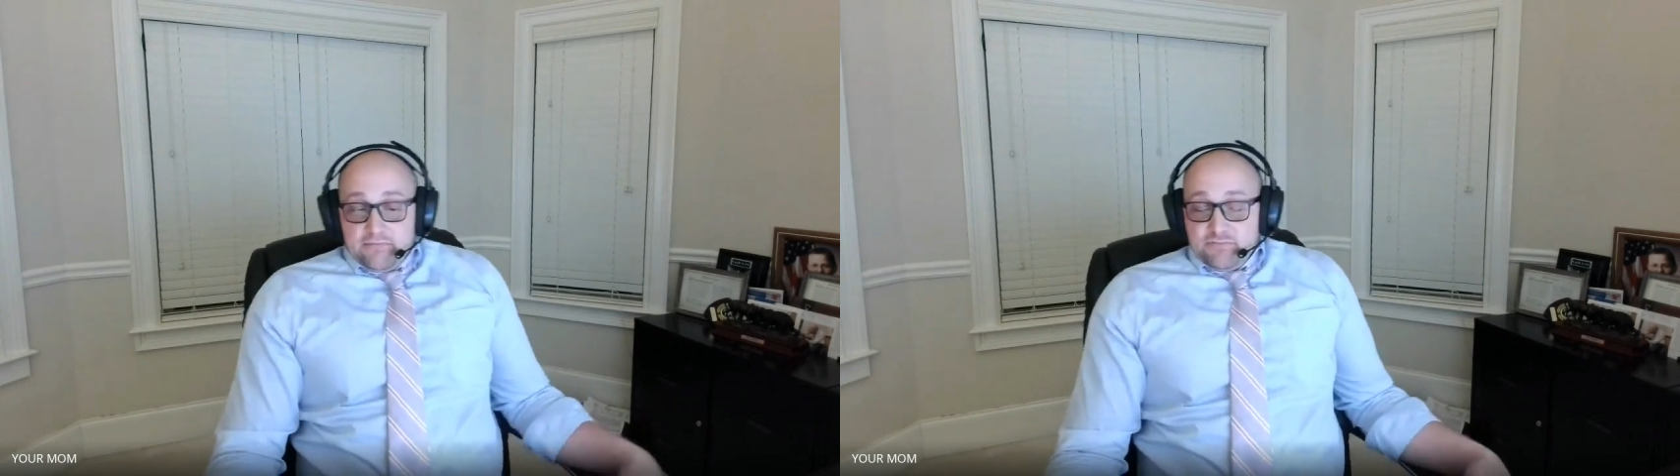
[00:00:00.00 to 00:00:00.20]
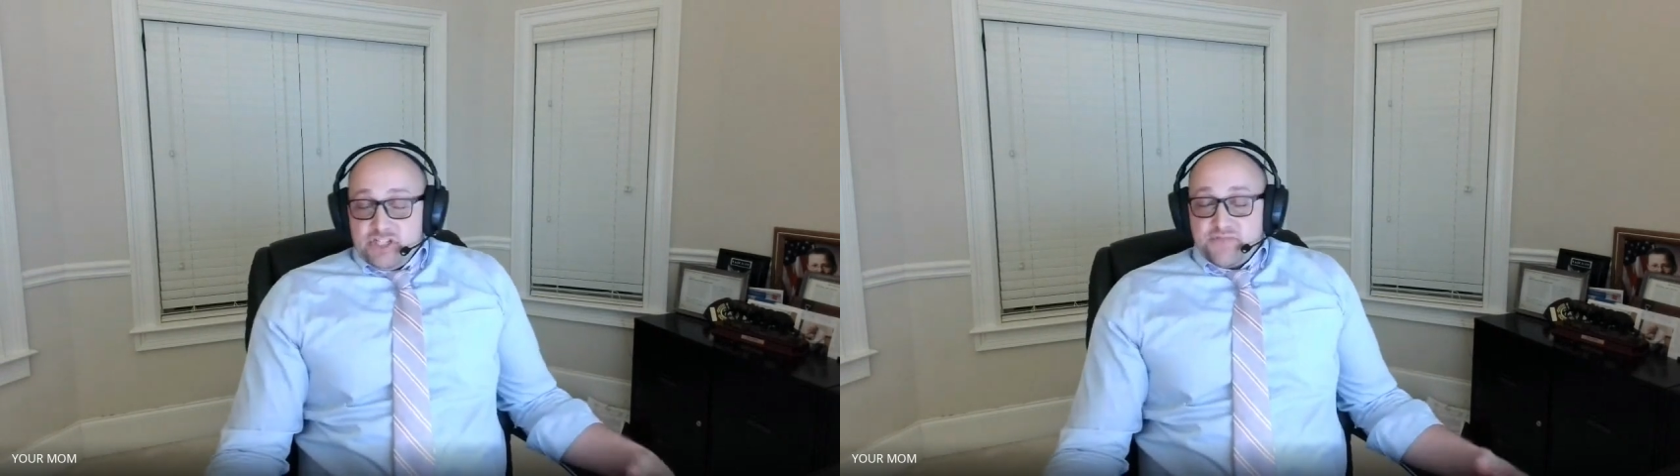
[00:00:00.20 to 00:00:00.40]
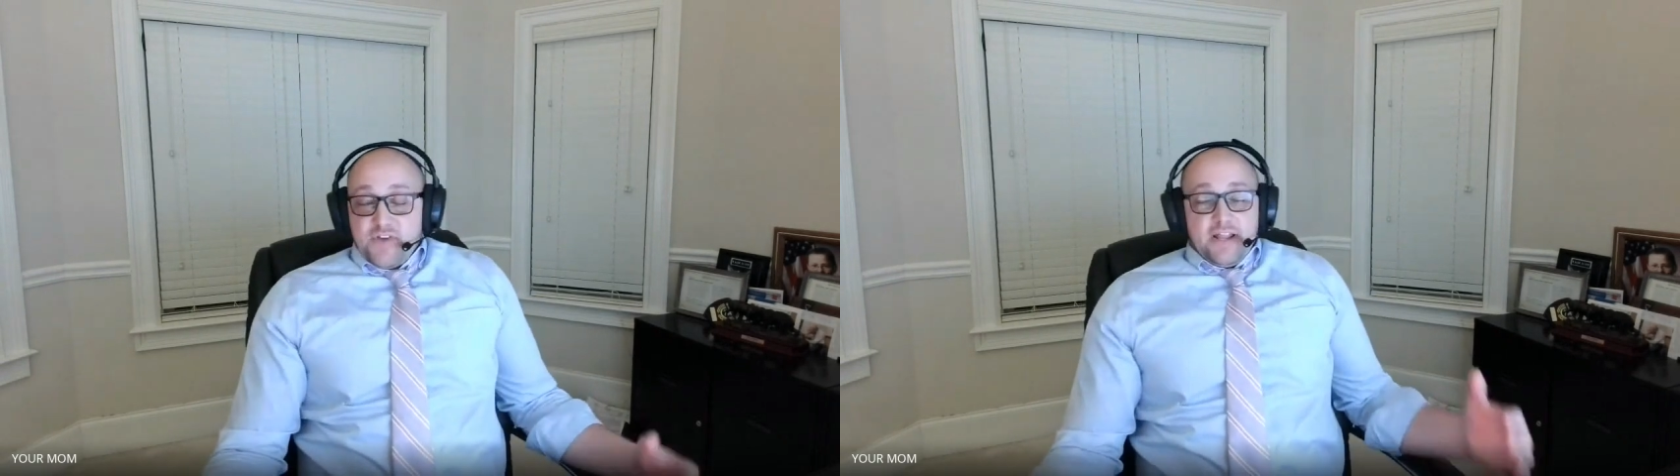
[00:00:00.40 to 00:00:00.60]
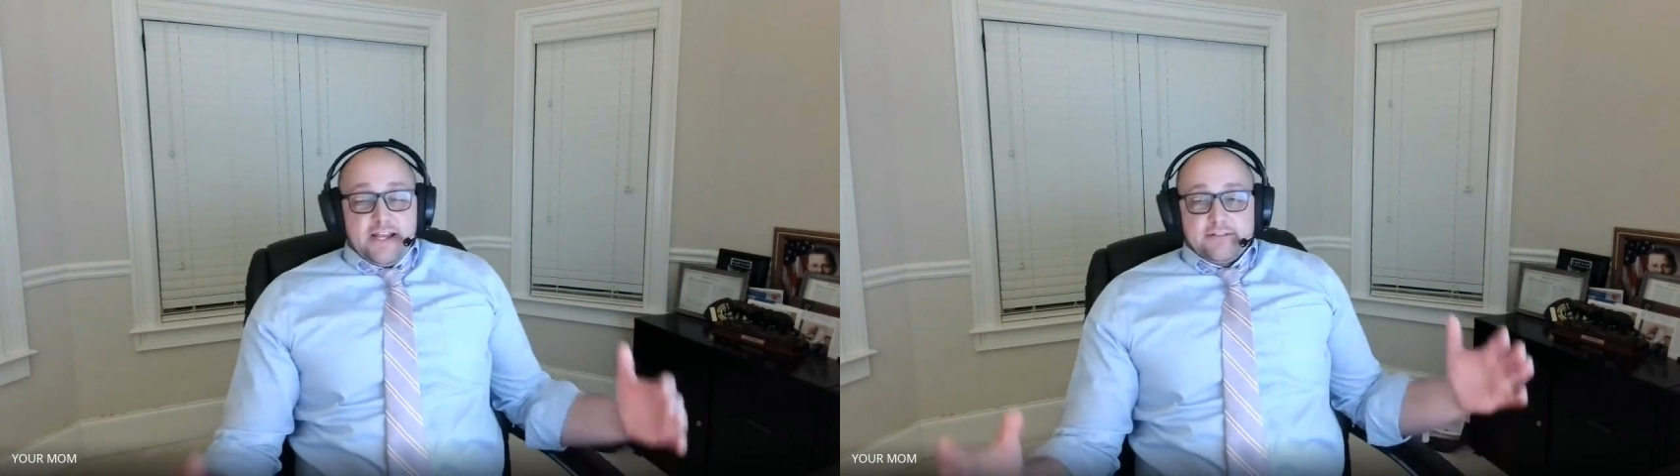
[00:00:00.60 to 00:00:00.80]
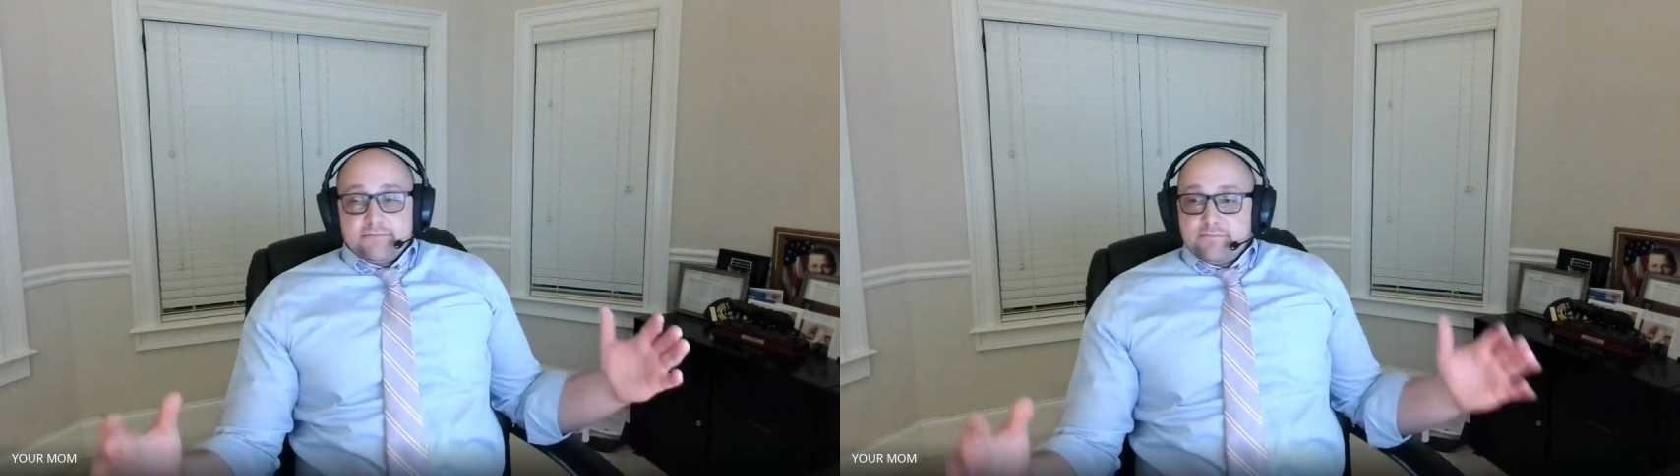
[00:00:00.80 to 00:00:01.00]
just felt
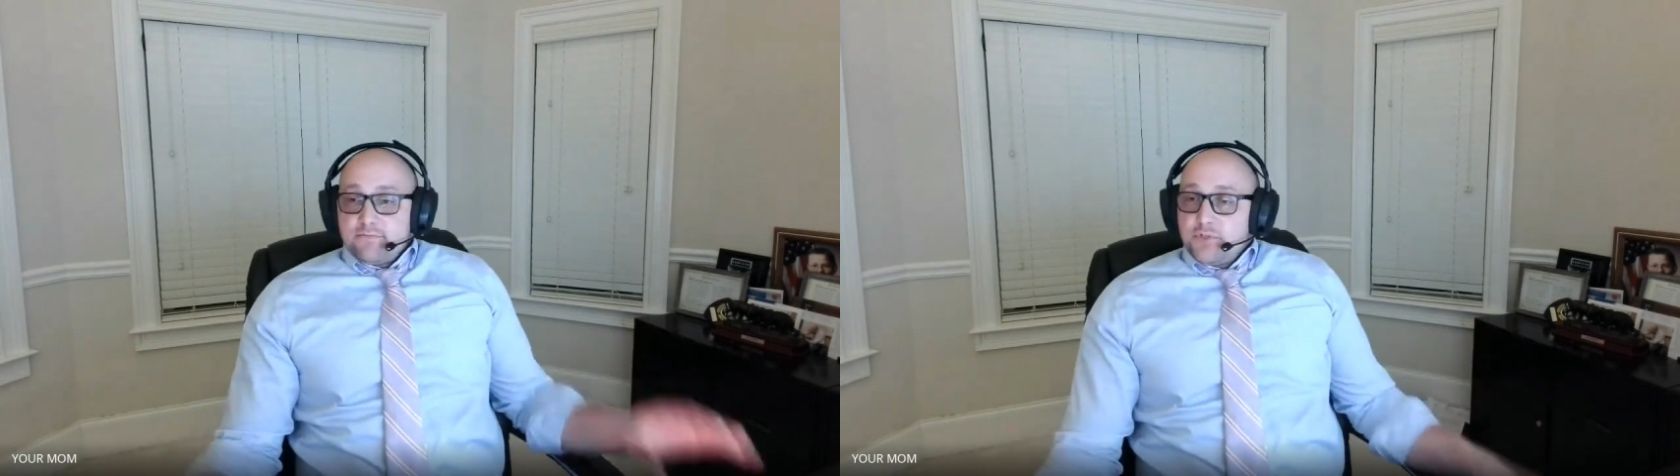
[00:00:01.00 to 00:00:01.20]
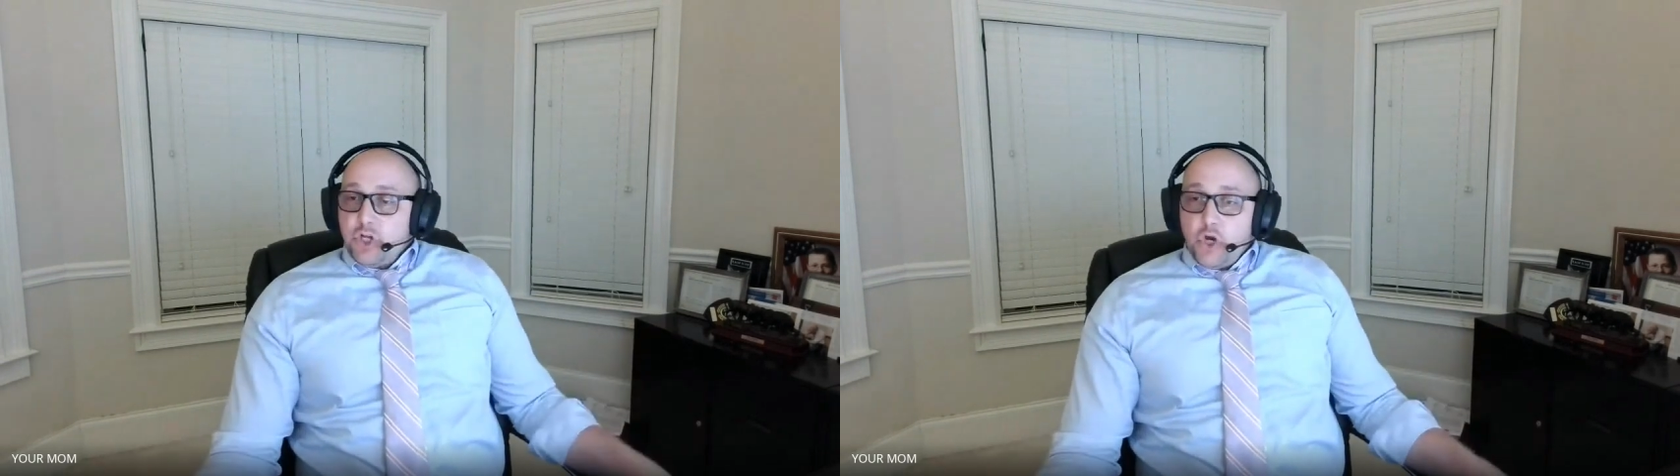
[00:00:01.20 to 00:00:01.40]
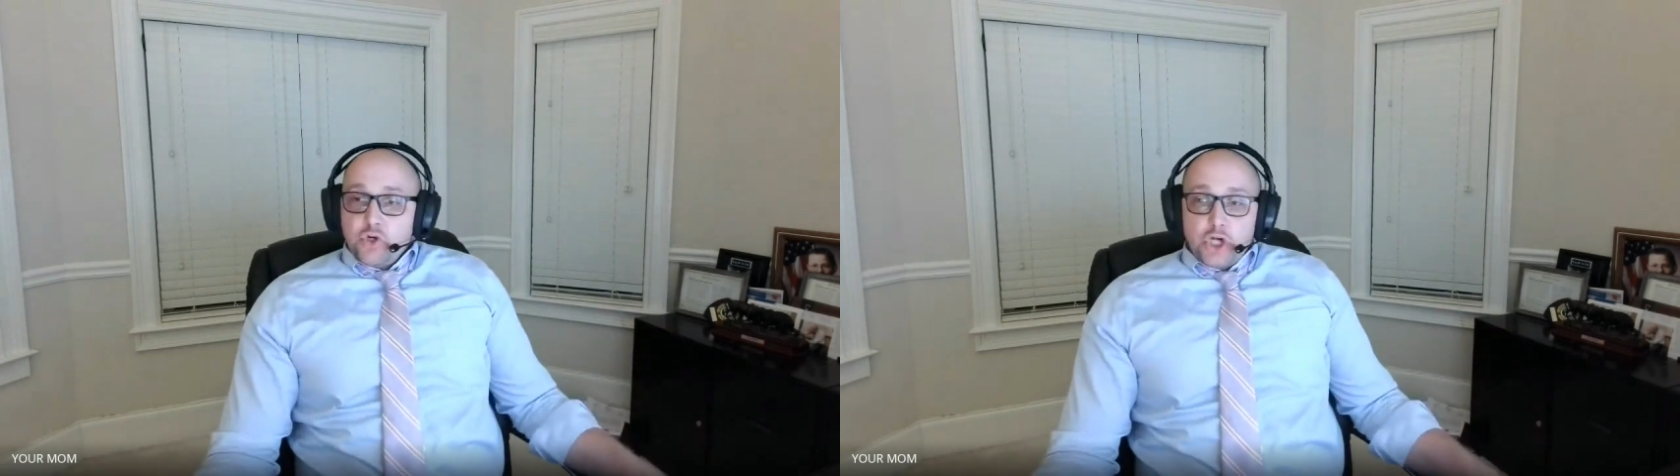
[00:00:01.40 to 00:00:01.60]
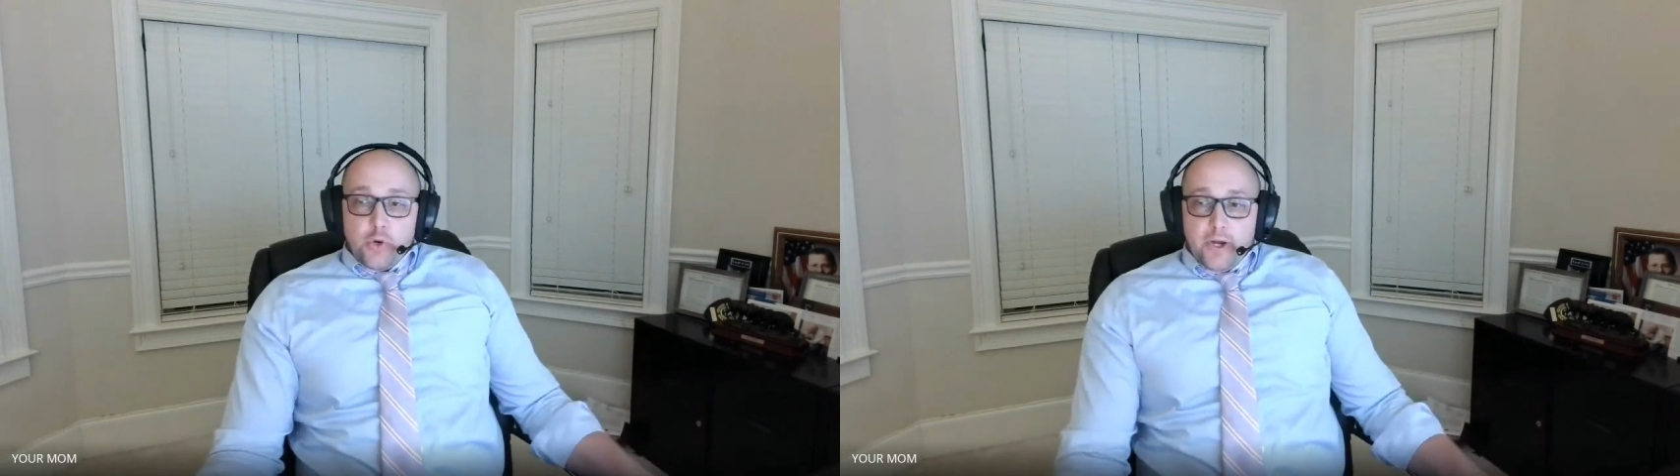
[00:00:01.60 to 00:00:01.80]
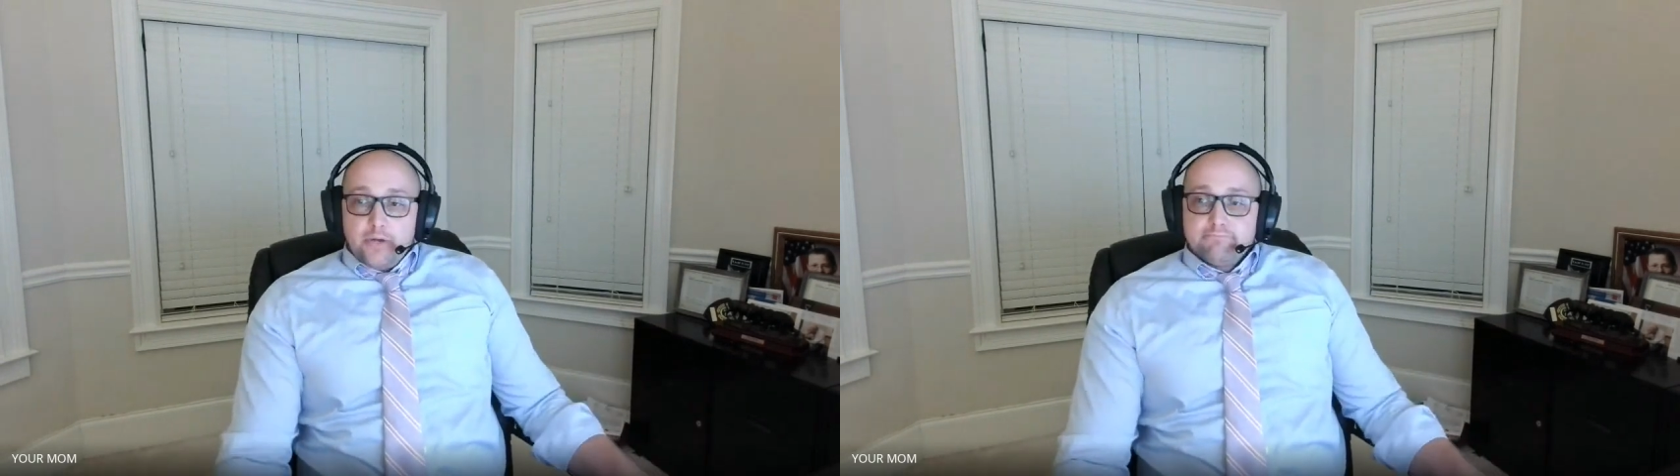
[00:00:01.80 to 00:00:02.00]
like, go
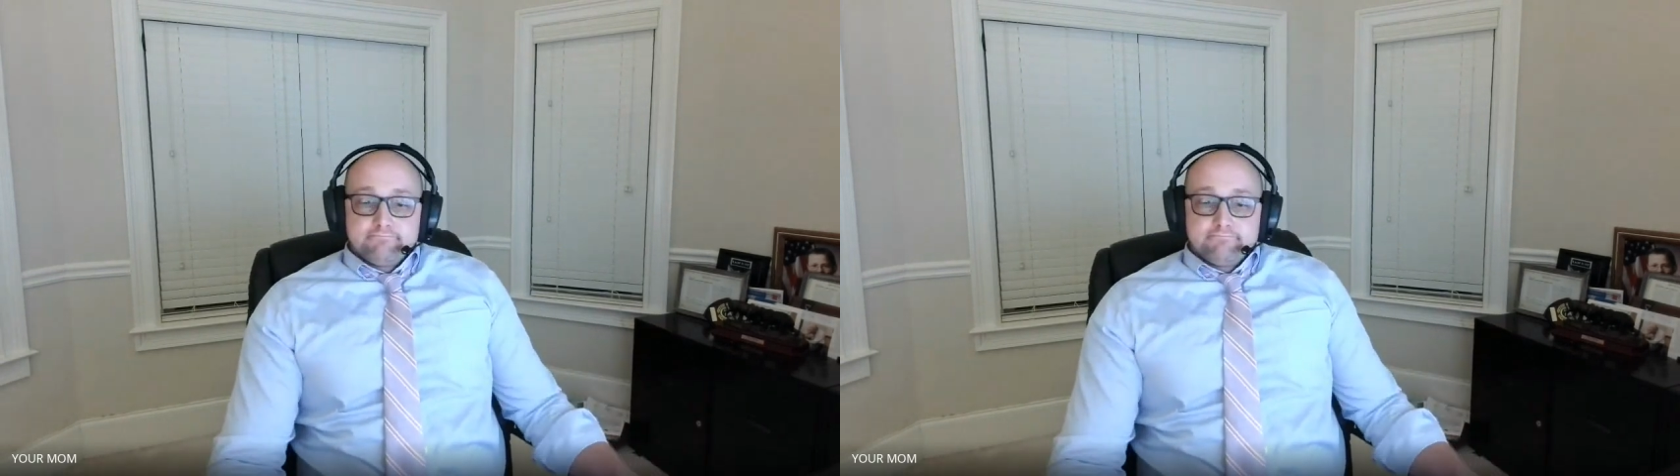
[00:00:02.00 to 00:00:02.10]
show up.